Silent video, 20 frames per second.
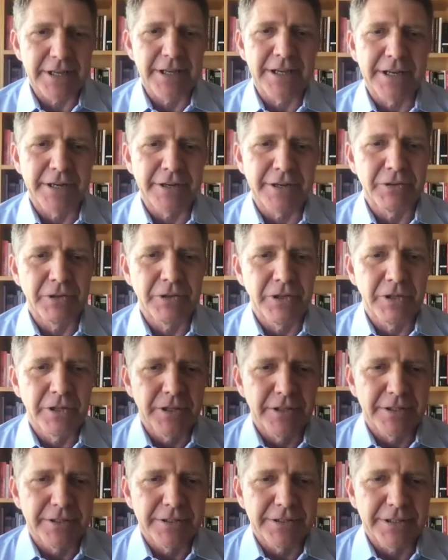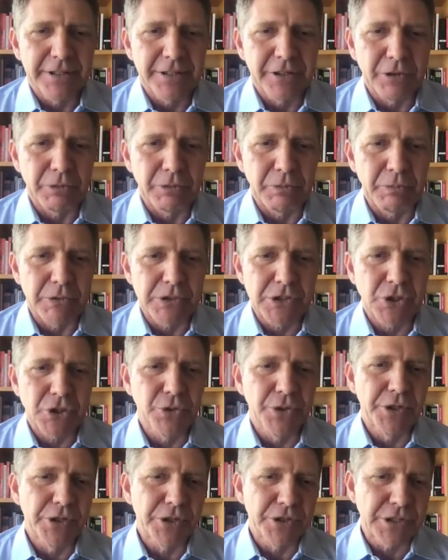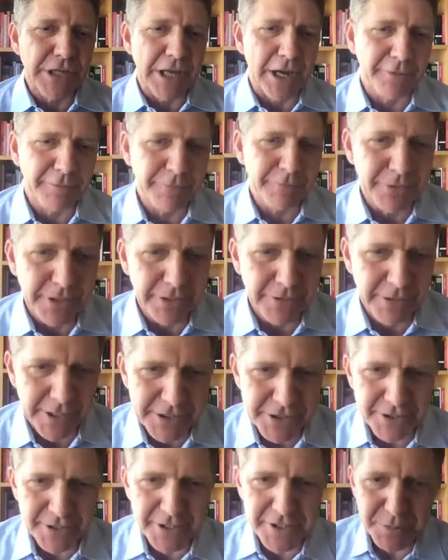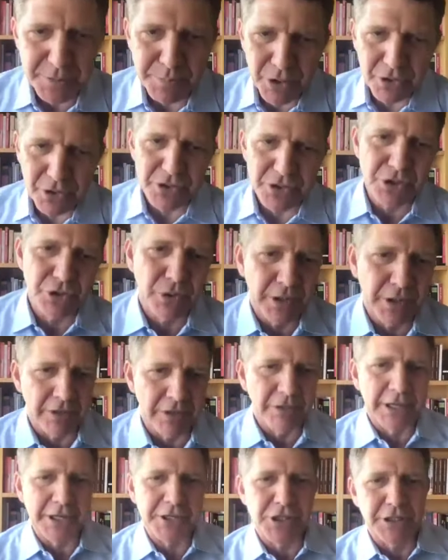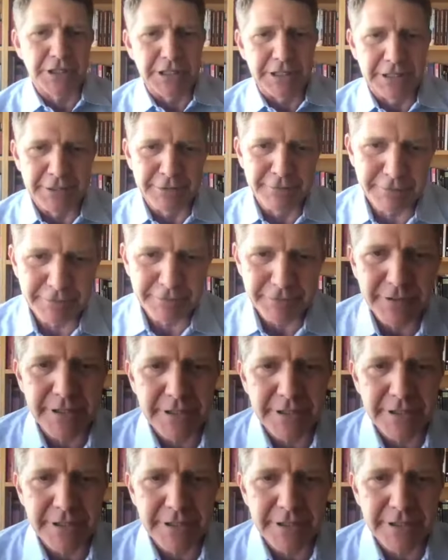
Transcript: uh, you know, two years out from the election, as opposed to on election eve.